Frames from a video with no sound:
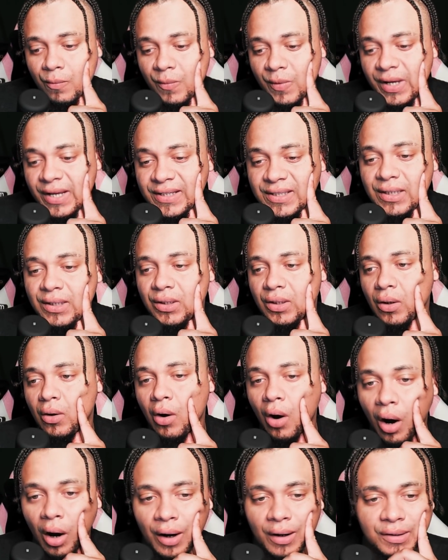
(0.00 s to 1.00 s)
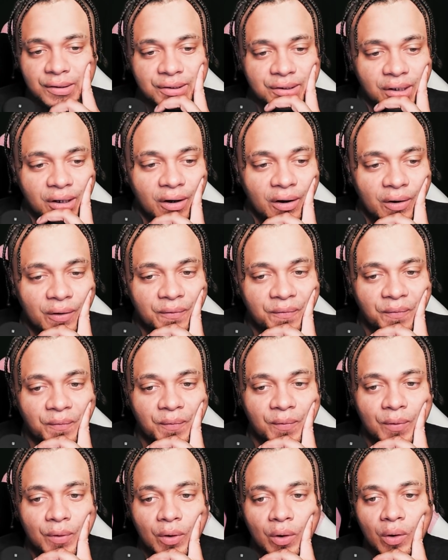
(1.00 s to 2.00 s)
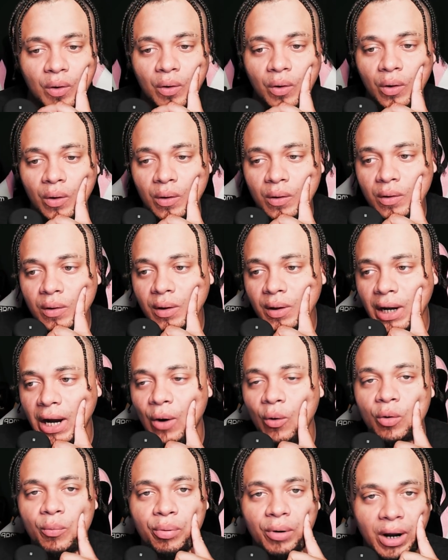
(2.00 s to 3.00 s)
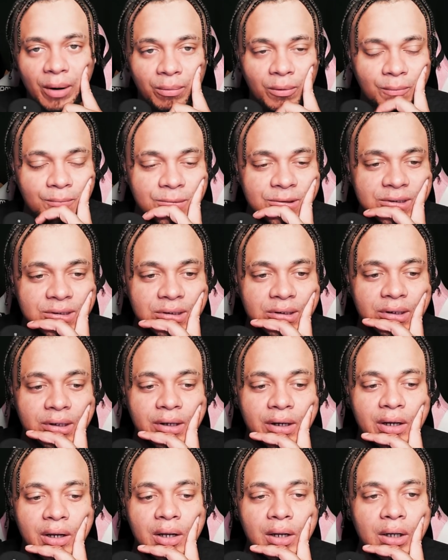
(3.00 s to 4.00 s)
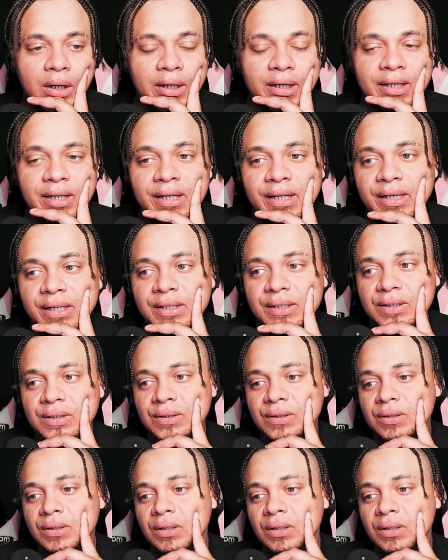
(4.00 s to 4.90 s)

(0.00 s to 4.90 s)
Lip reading: isn't the cause of our problems. It is